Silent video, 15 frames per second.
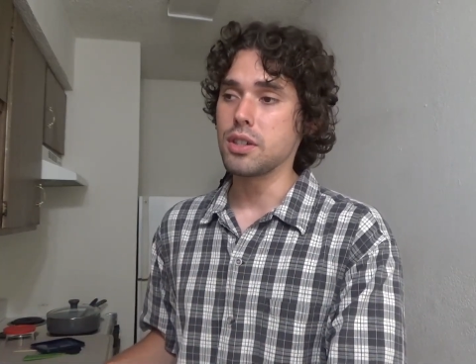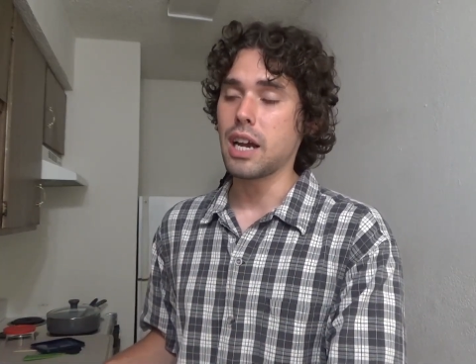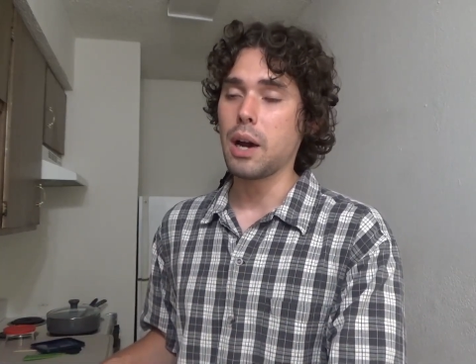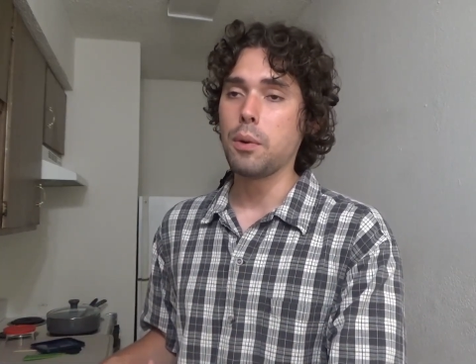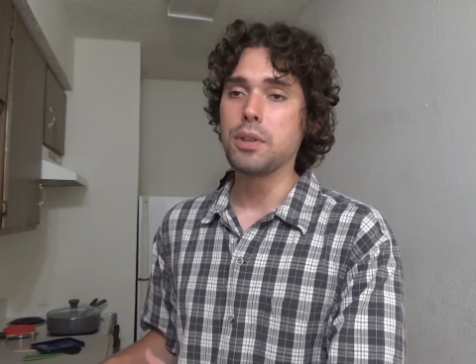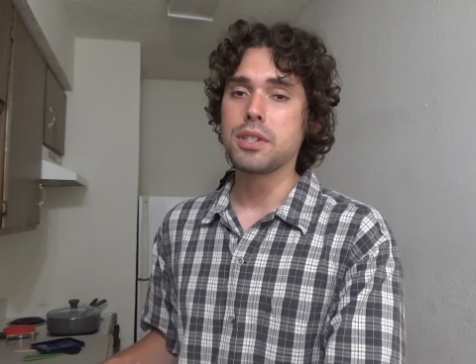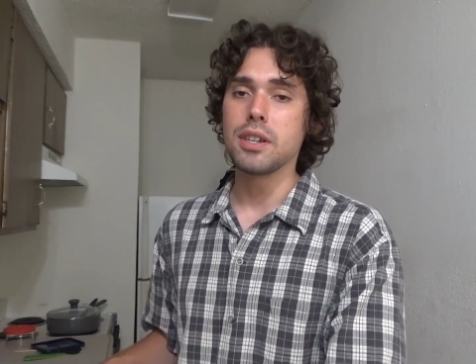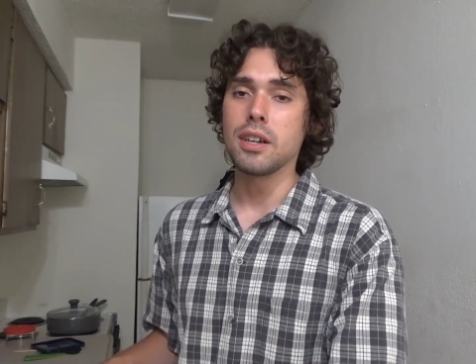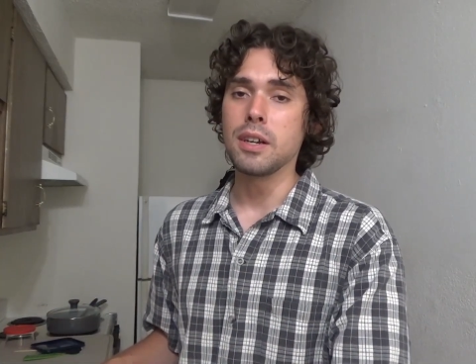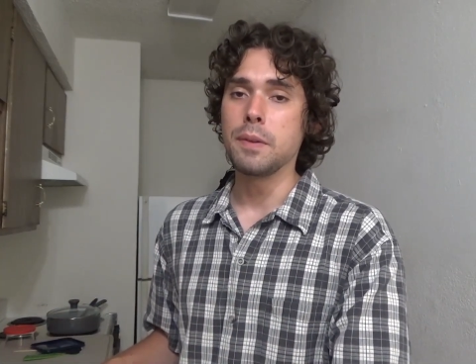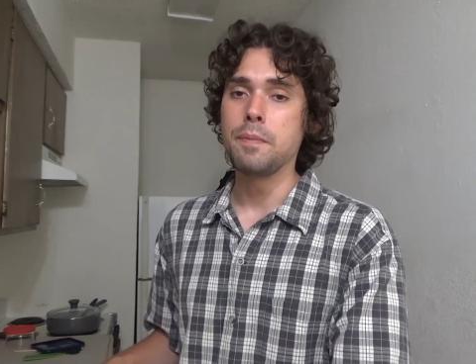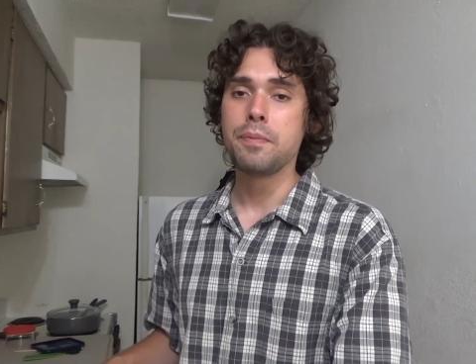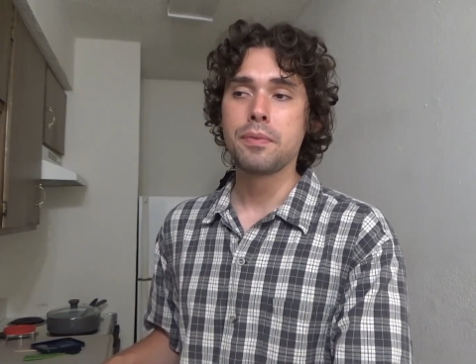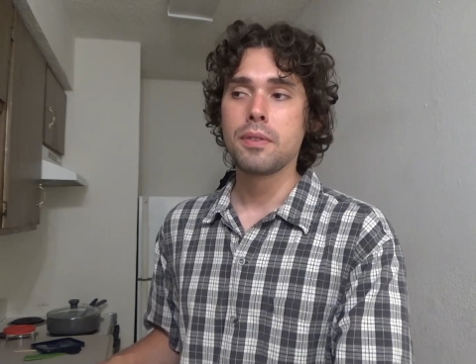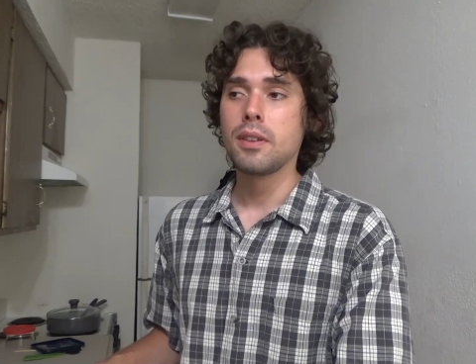I would say,
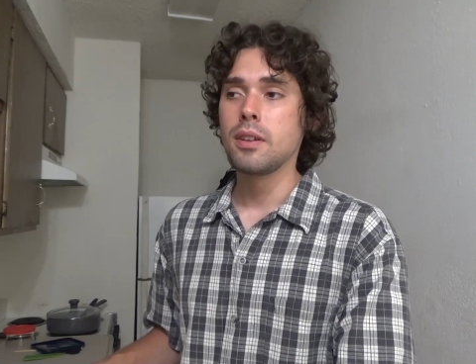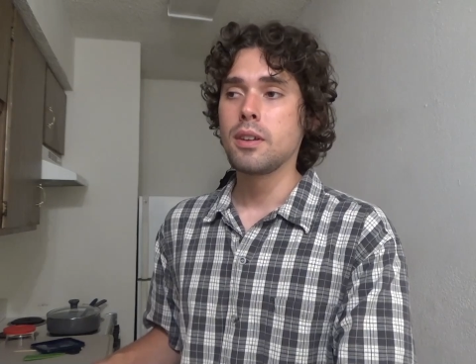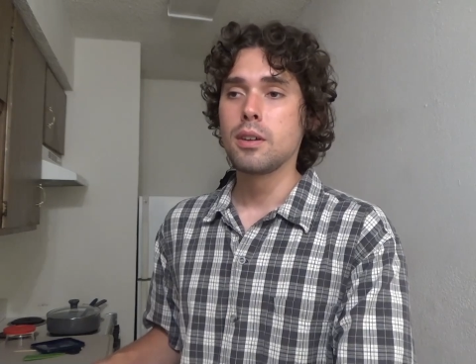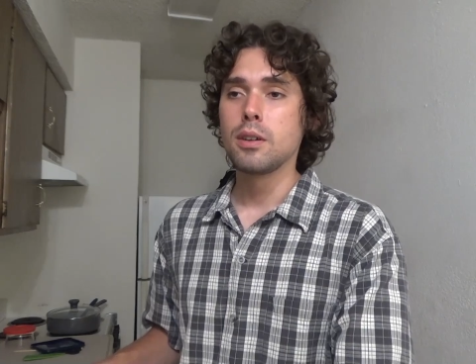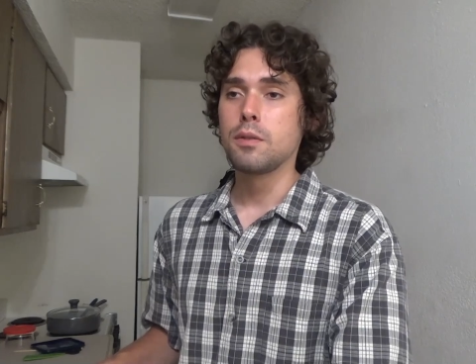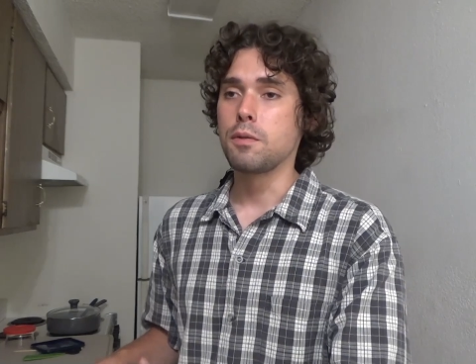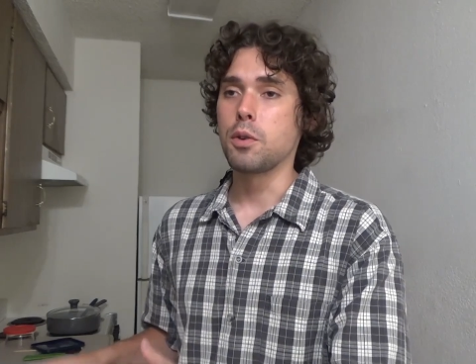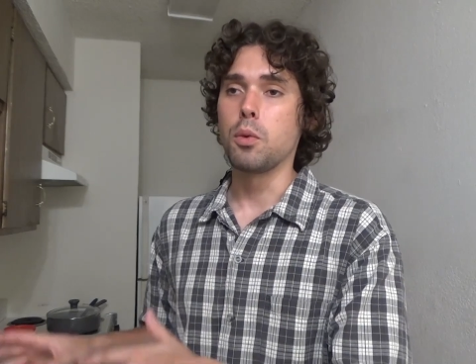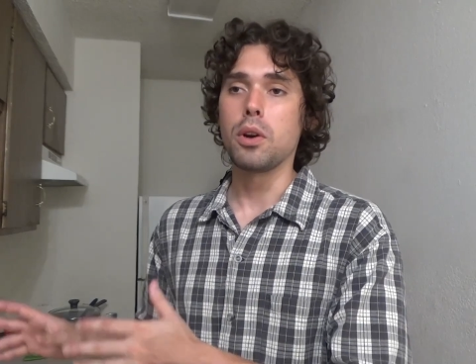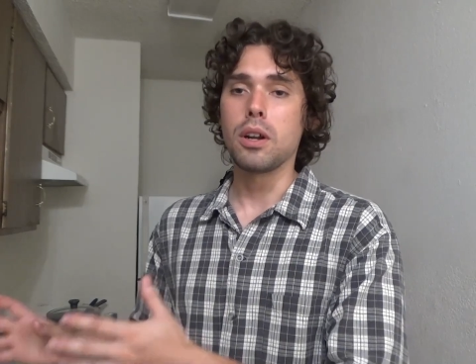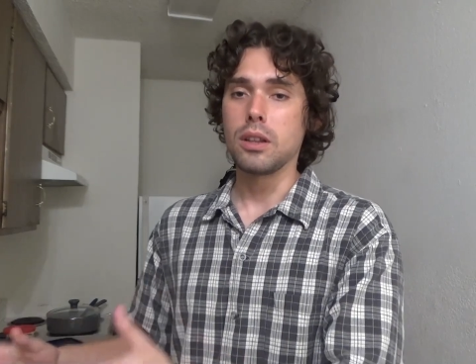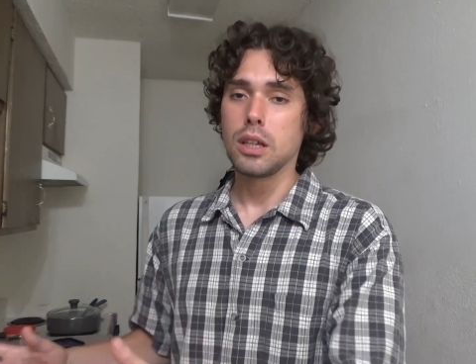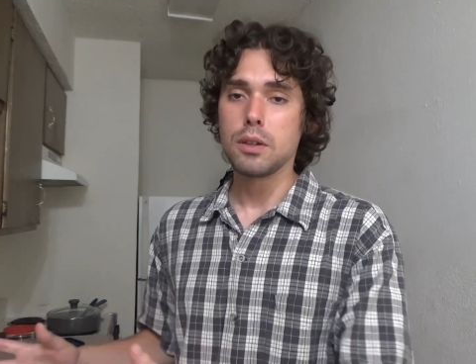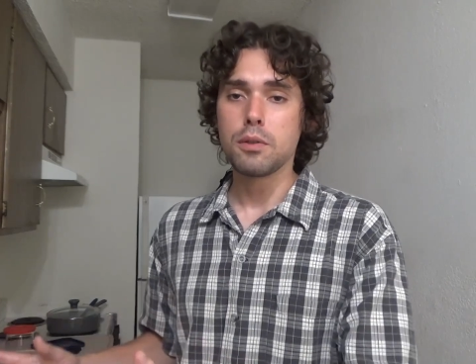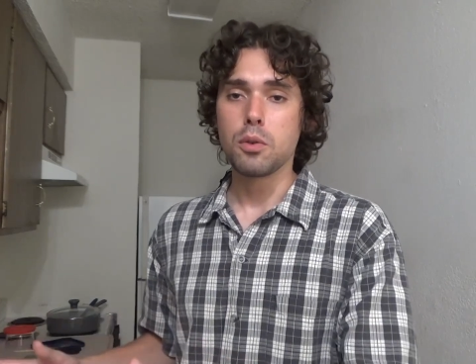for what a
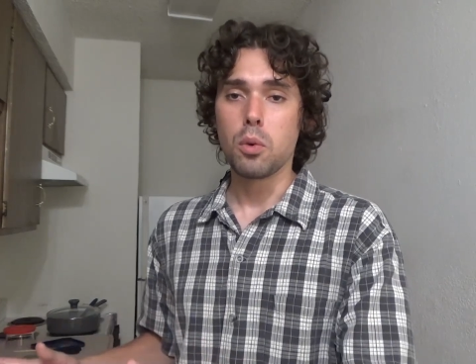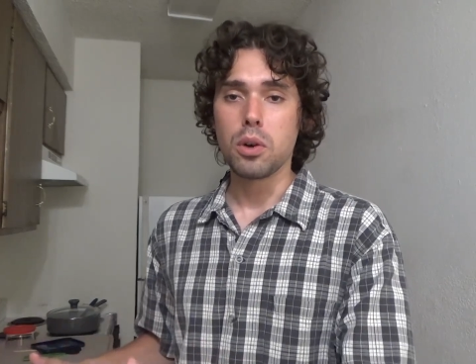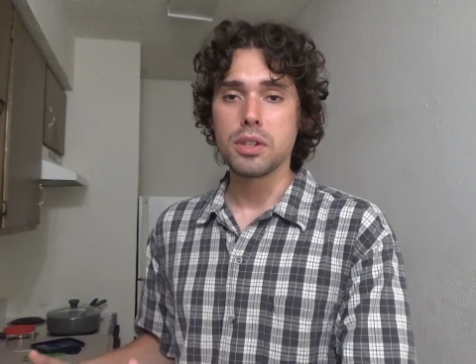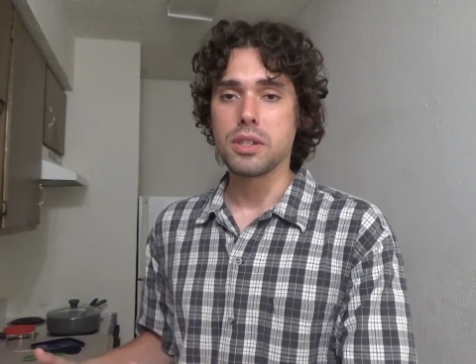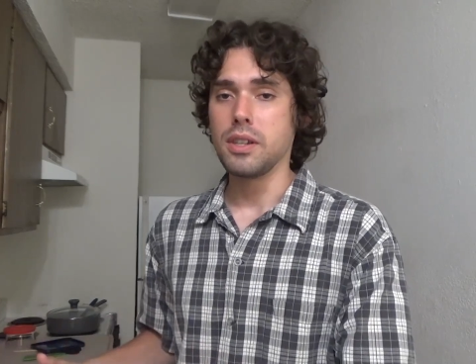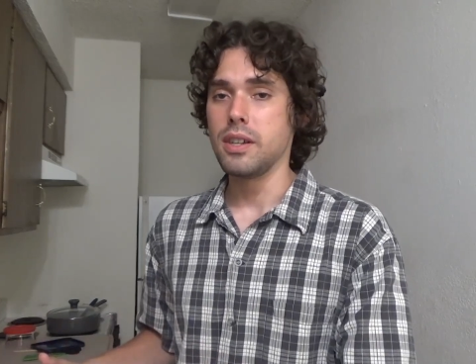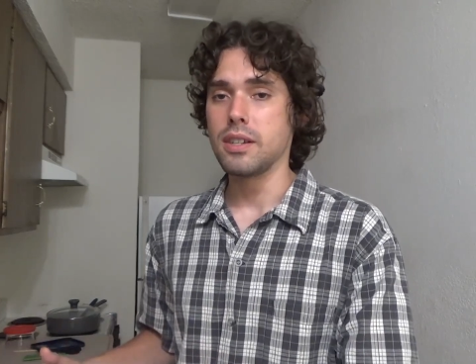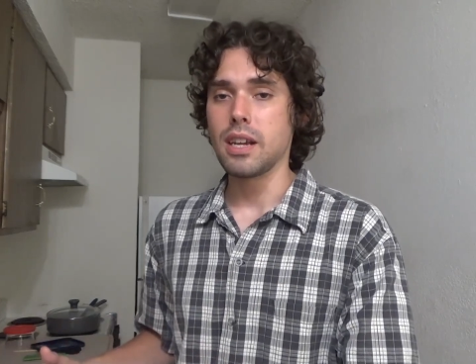liverwurst is,